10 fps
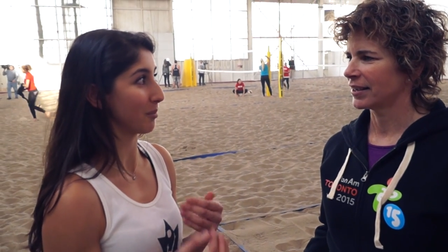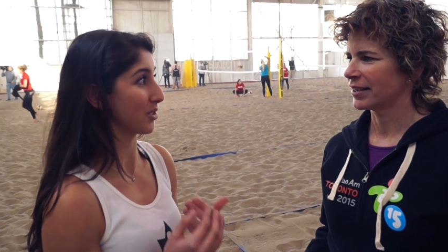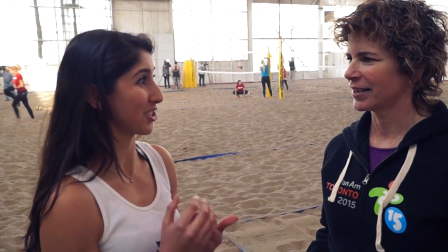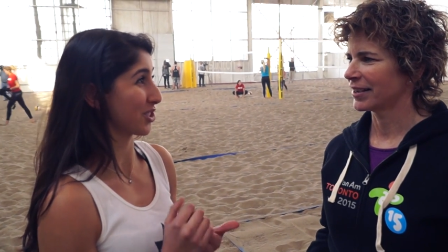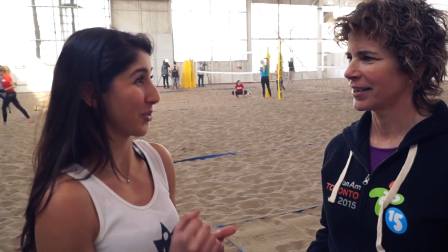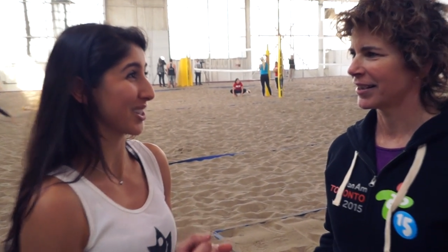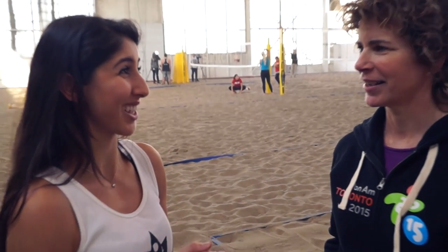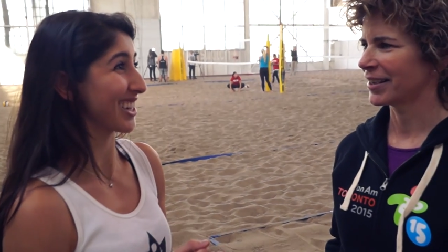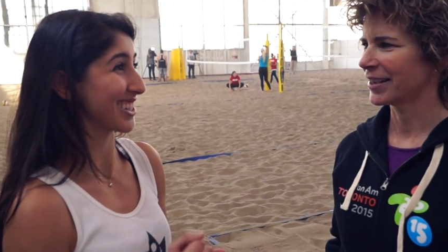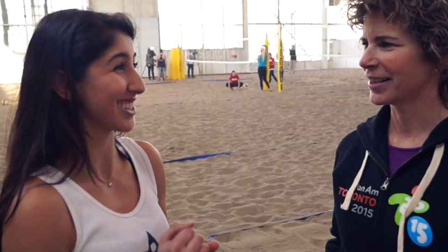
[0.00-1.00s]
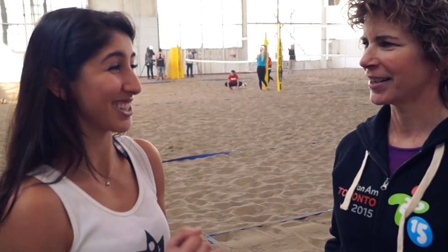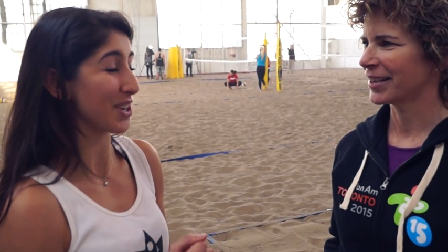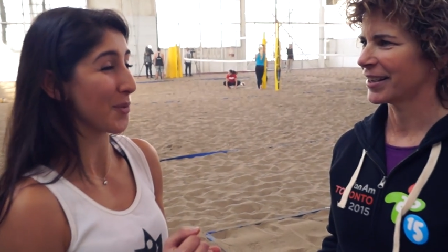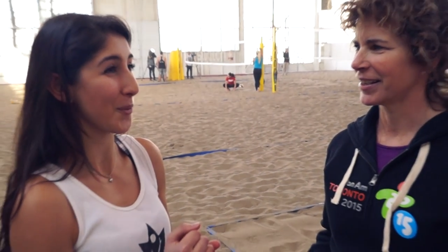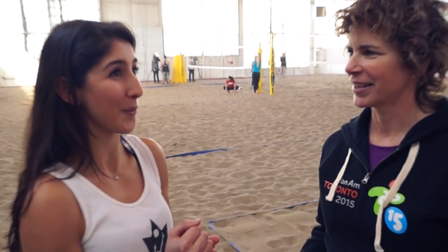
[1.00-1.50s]
Speaker 1: I'm just so excited to
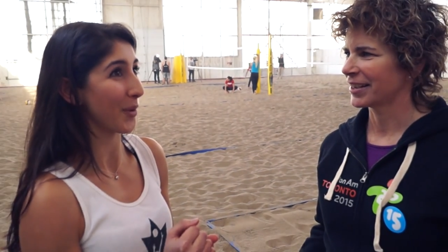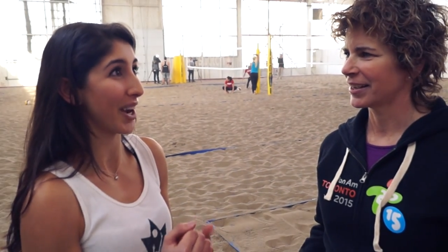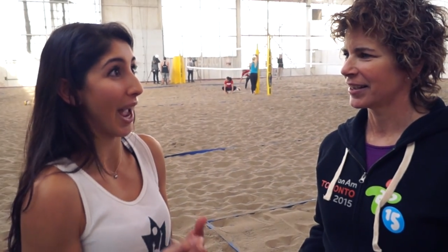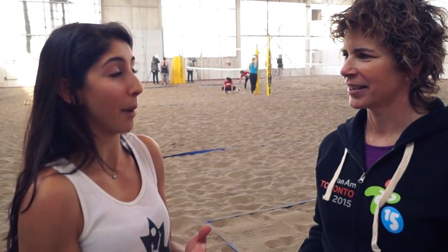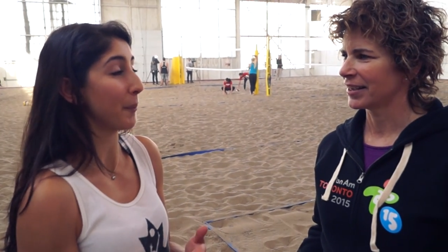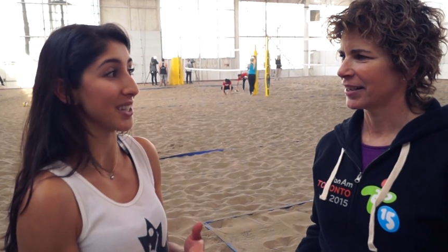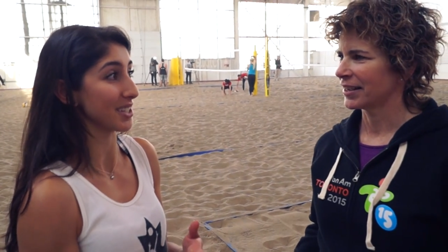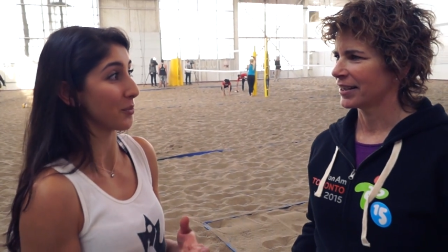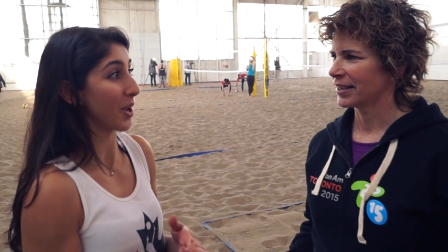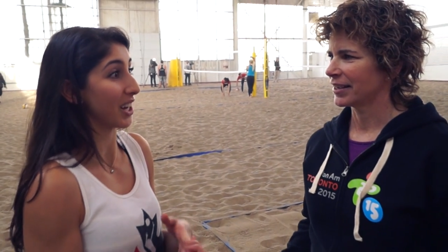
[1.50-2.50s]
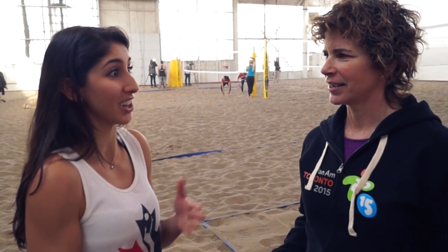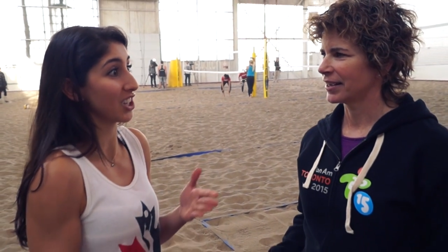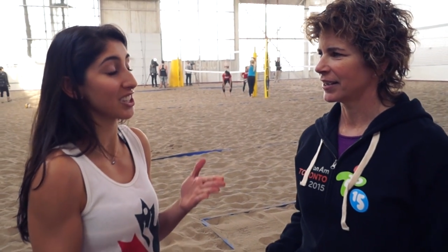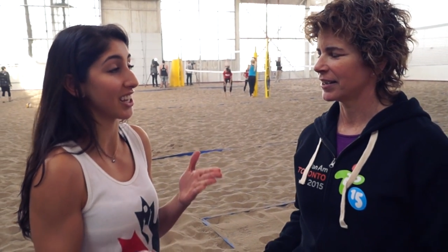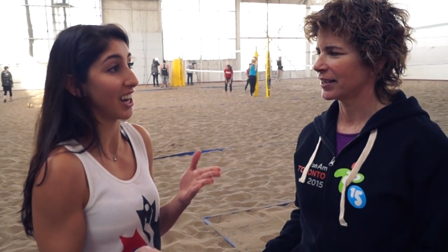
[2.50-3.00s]
see what happens and what it
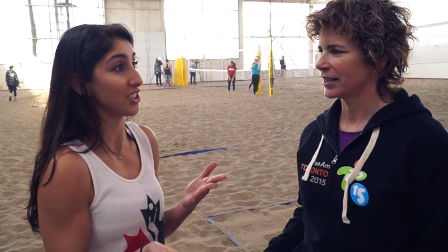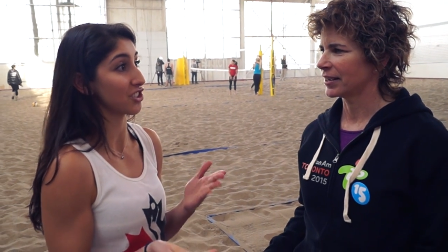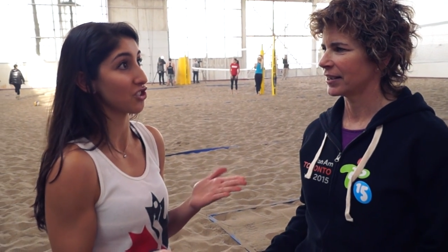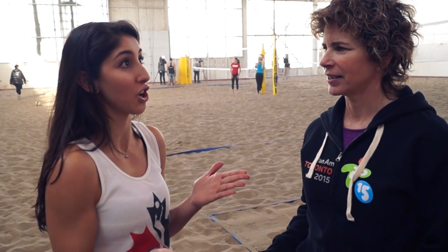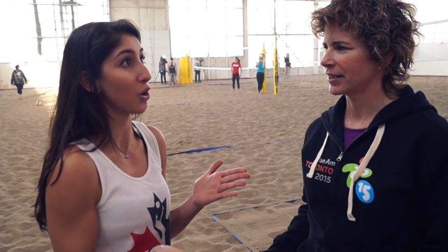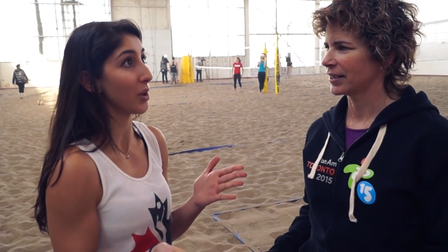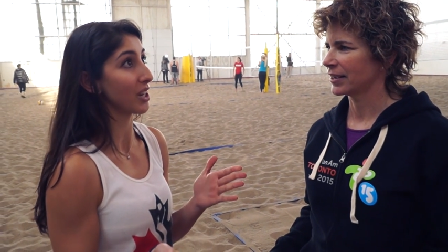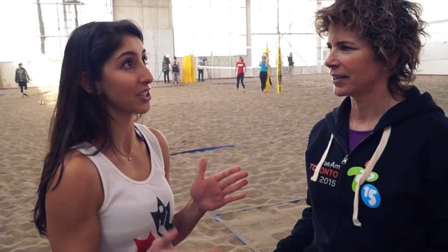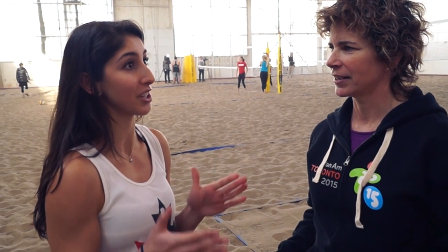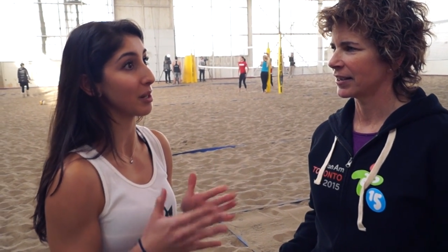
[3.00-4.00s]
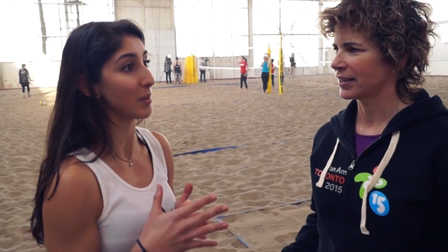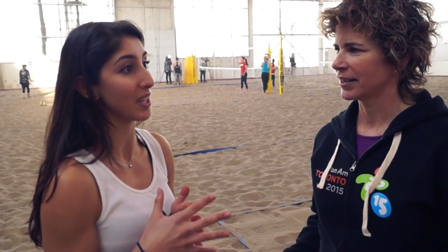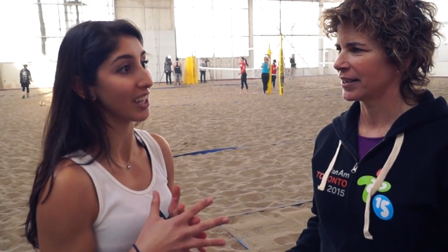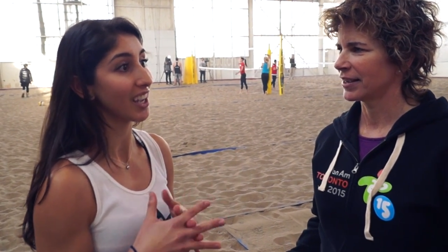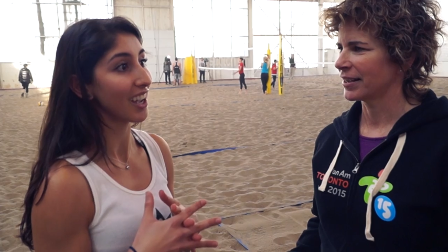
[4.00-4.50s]
looks like. I just know it's gonna
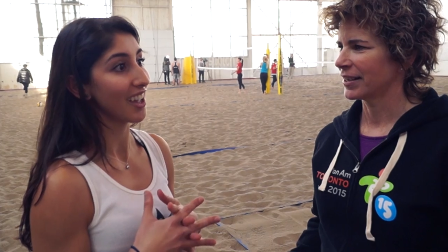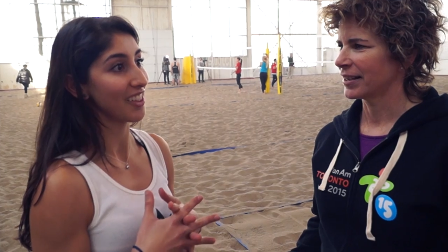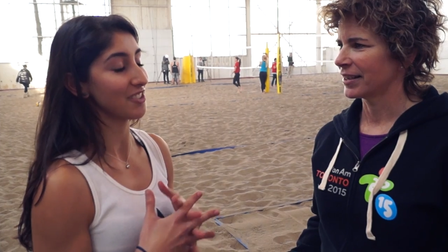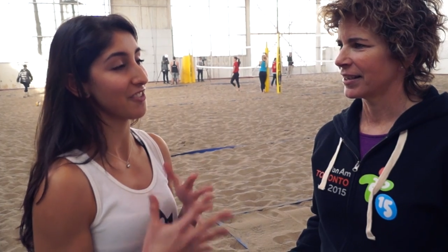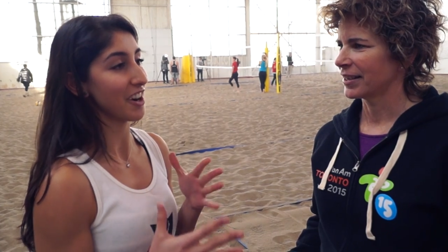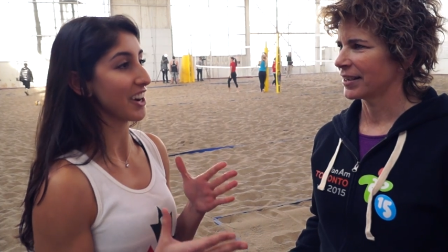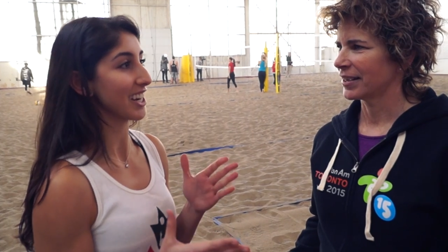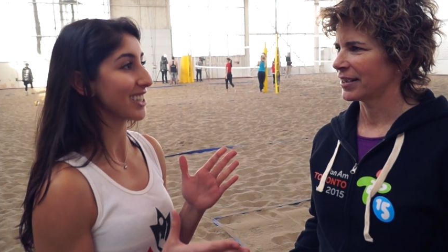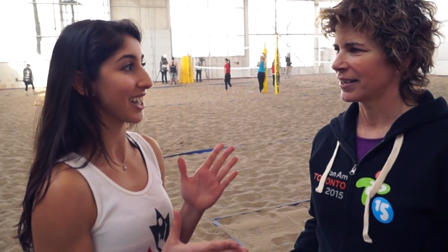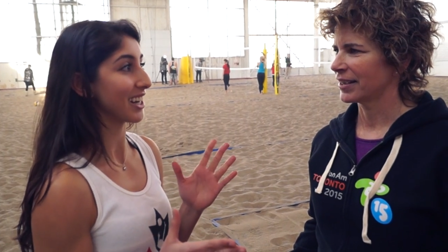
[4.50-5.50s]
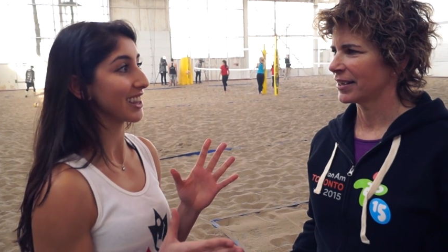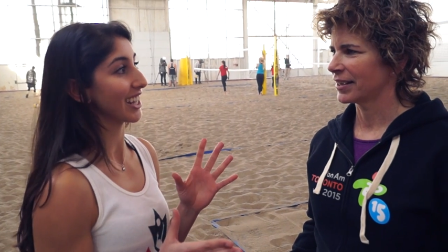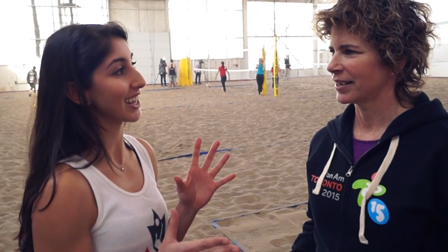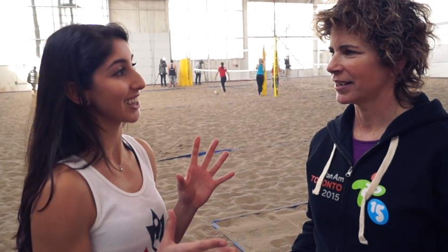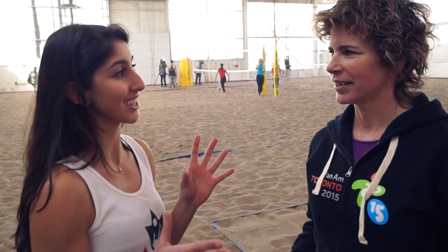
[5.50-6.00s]
be this very exciting
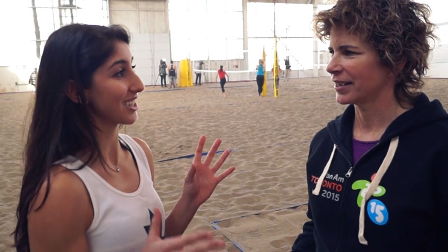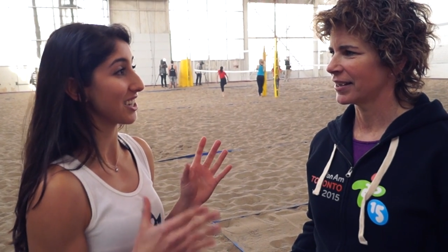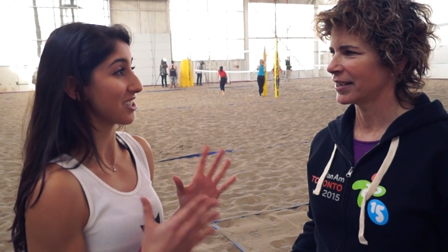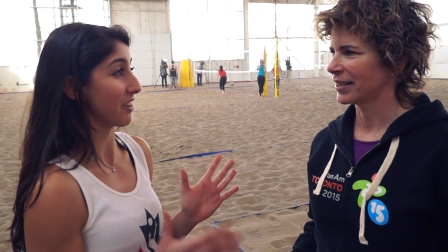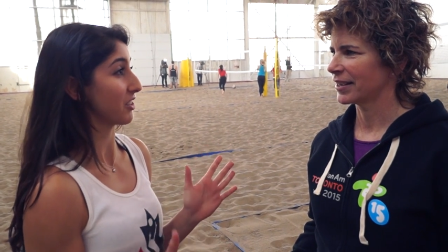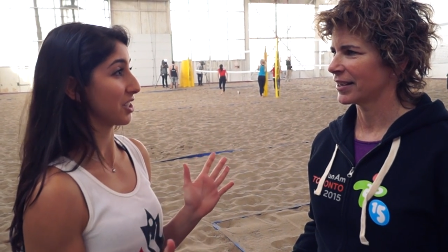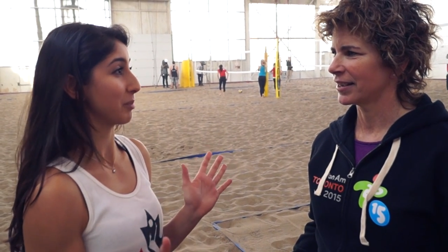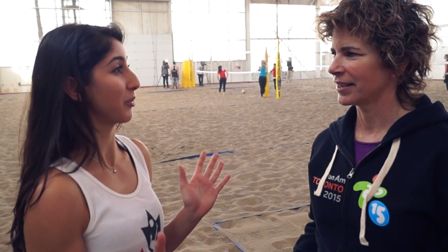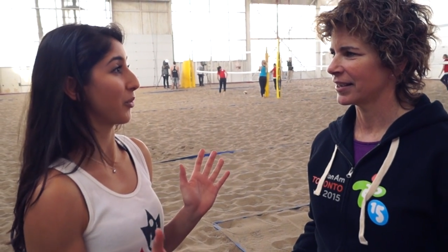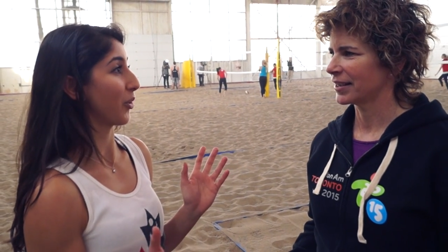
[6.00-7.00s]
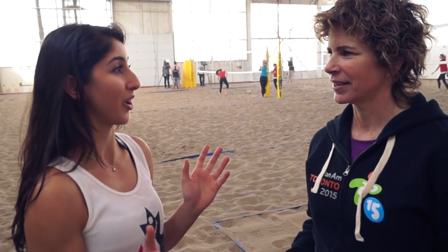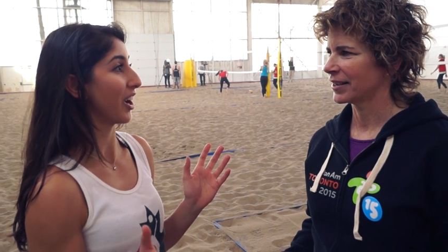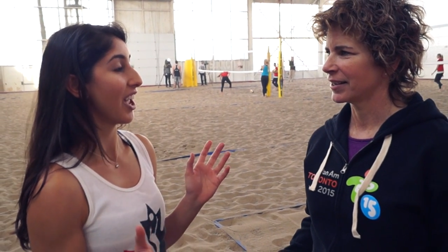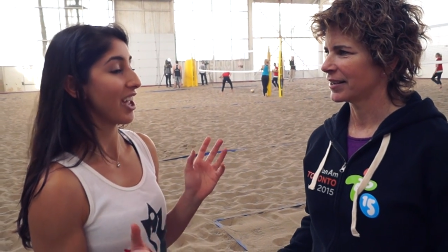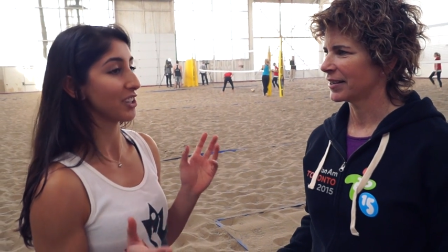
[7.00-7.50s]
thing that the city's never seen before.